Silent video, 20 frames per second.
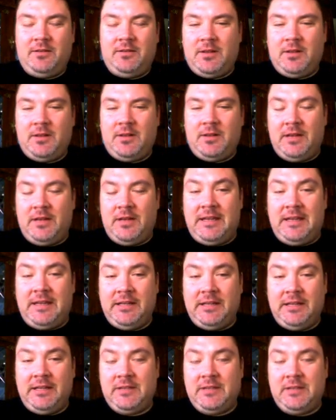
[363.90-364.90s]
an
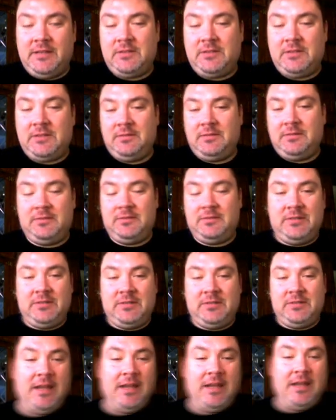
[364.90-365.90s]
Achilles
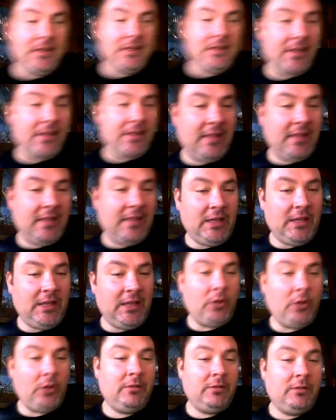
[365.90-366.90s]
tendon, like the
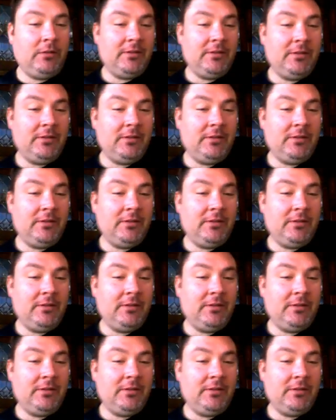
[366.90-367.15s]
heel,